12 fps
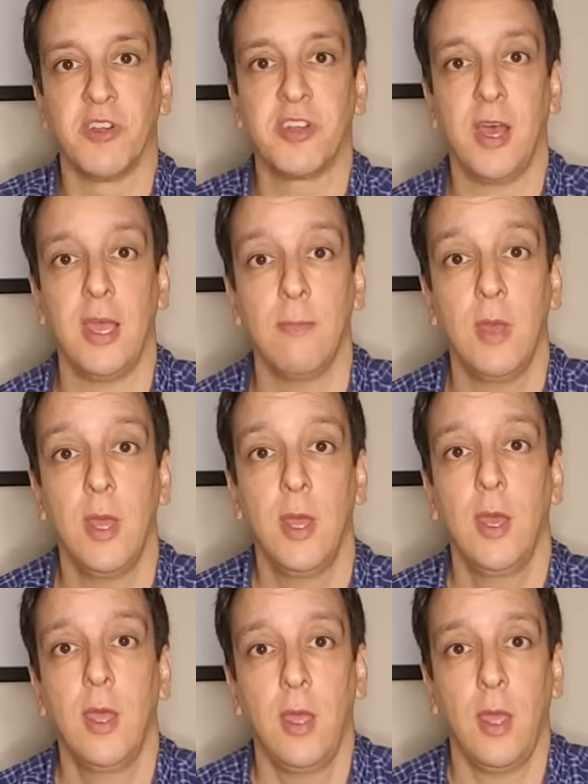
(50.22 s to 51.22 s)
time,
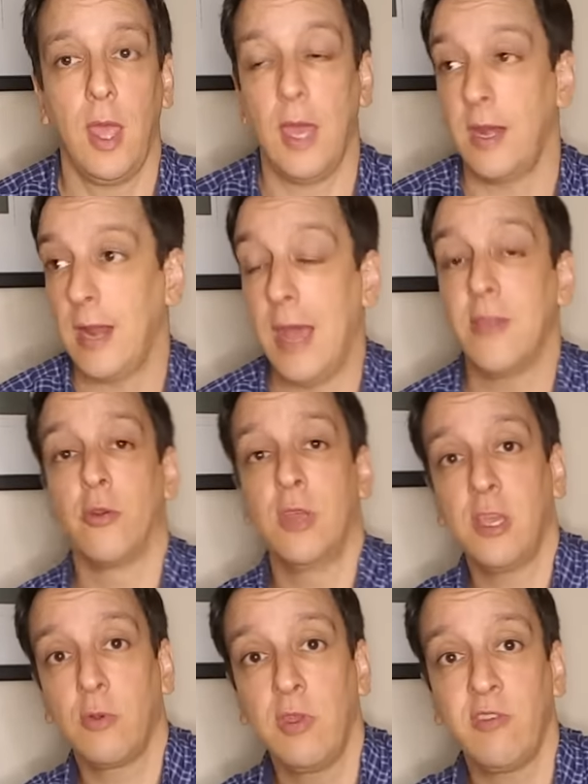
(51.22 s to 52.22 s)
and it either
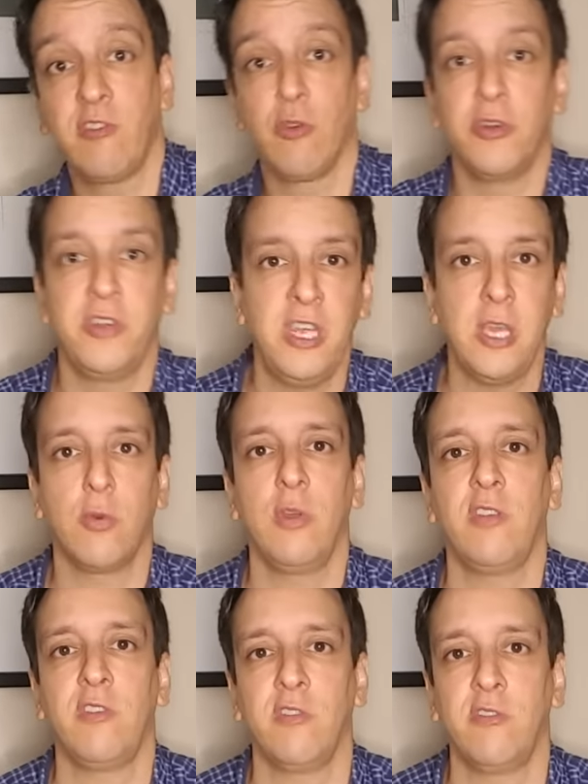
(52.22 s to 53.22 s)
increases or
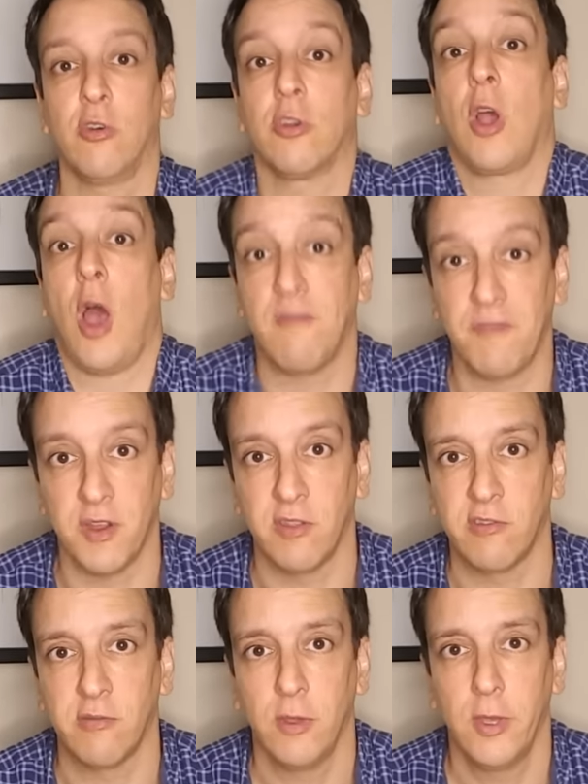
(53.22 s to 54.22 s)
decreases your
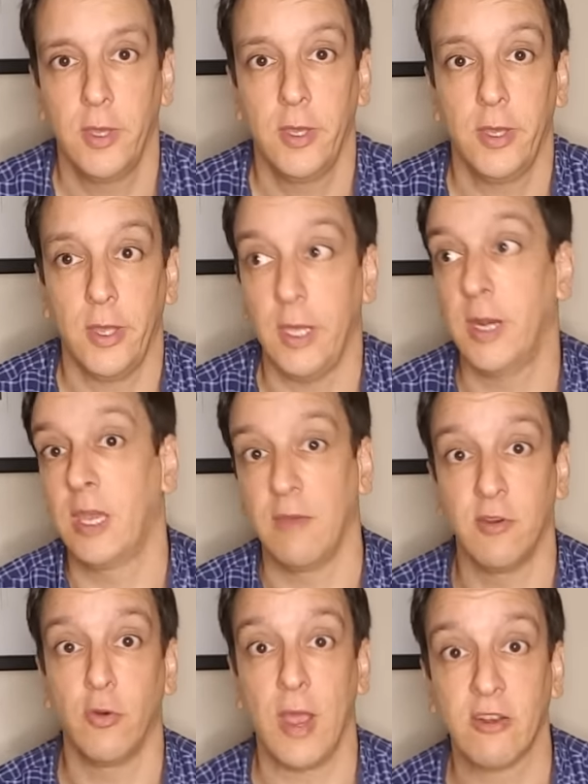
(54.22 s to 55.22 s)
confidence in a
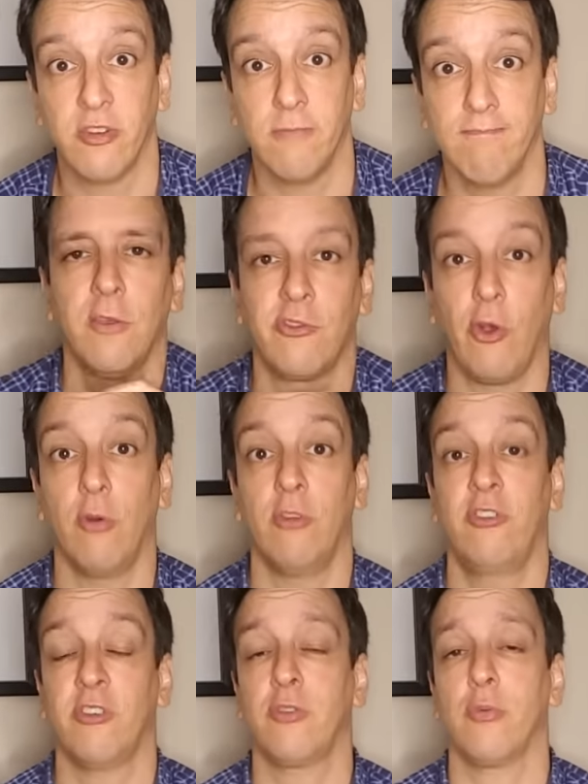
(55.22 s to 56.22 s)
given direction. So
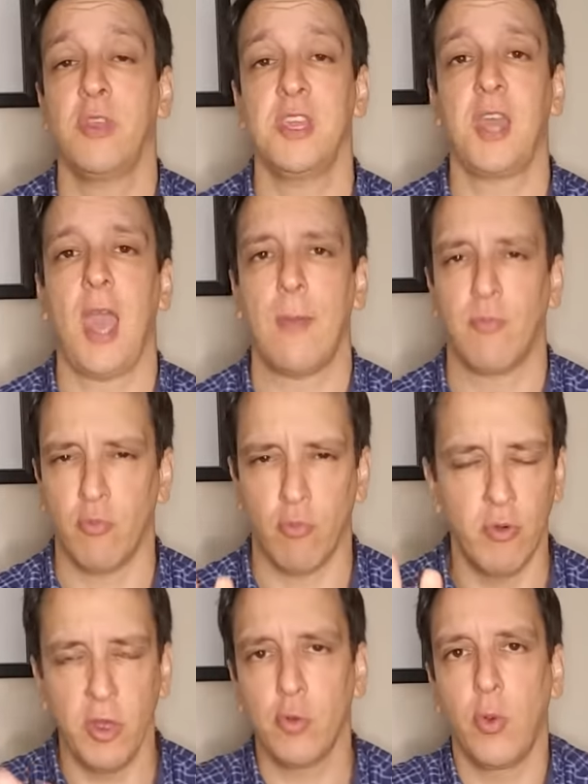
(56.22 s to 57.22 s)
just to recap
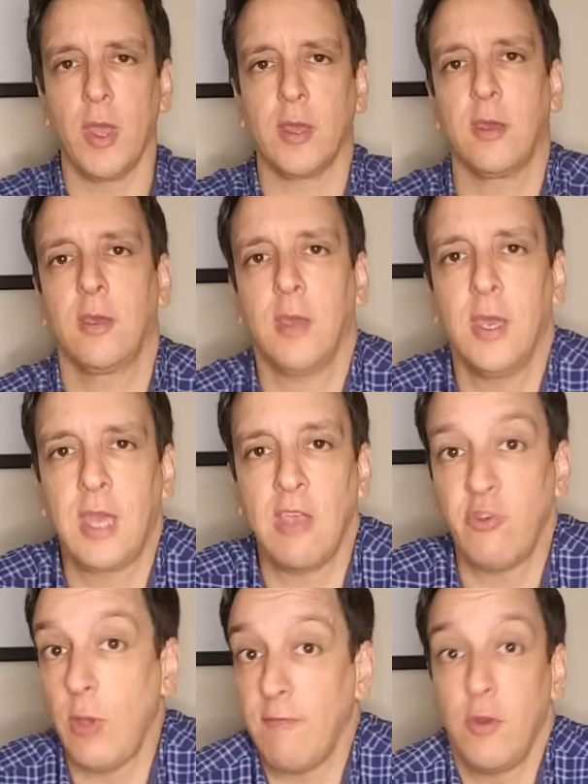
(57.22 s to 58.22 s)
real quick, in case
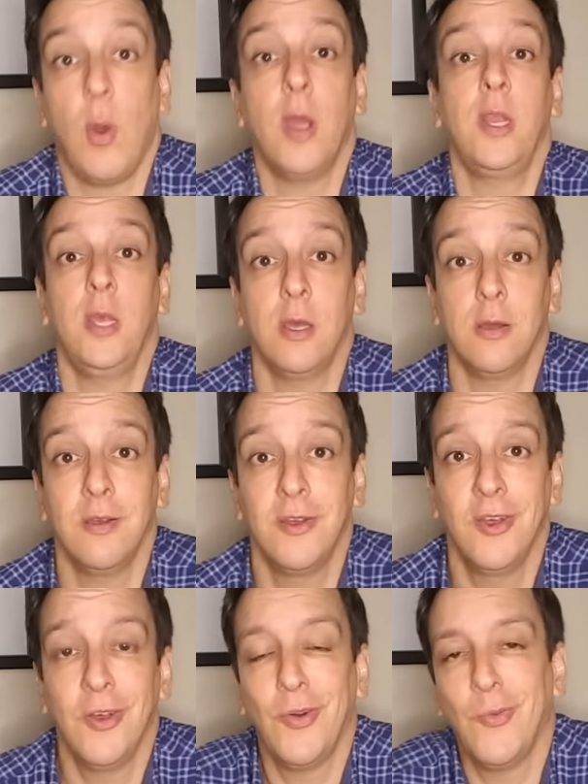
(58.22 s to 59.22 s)
you have no idea
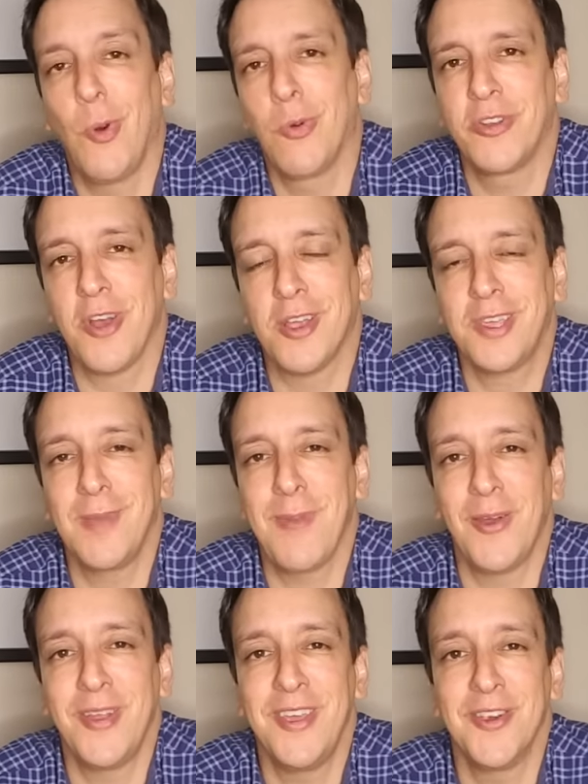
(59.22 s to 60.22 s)
what we're talking
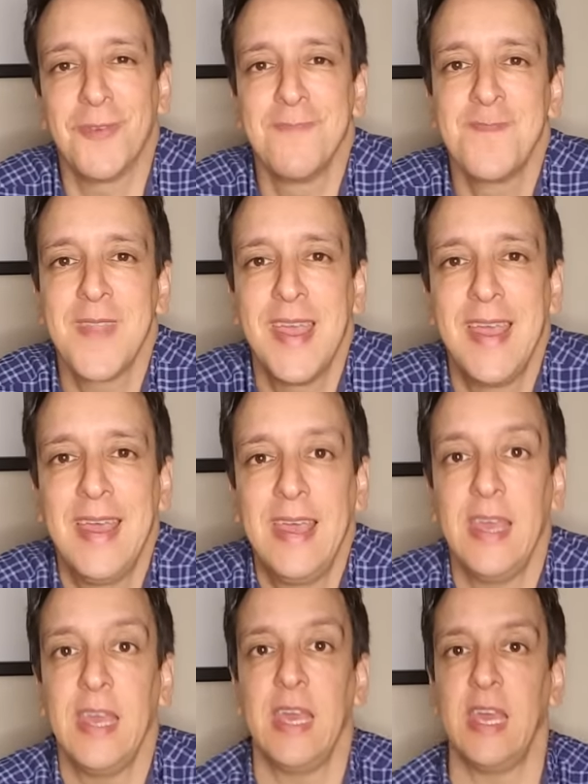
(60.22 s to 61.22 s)
about here,
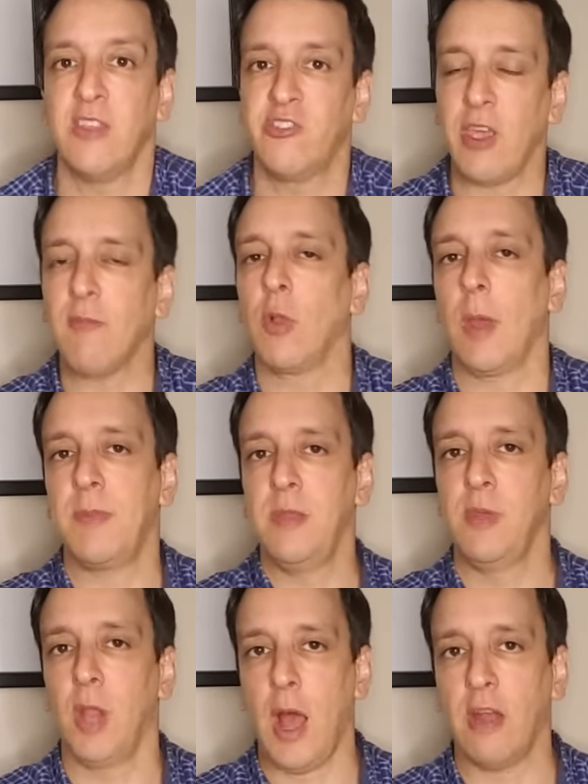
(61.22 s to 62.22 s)
in several
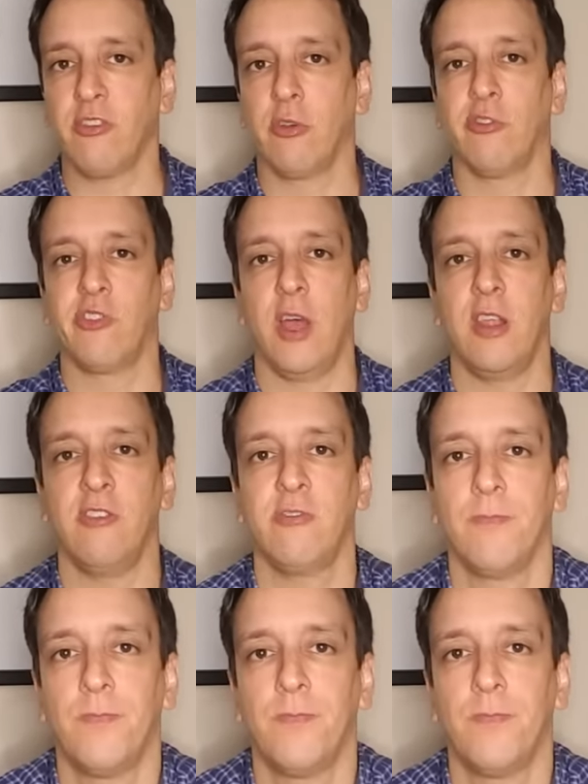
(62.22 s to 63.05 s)
epidemiological studies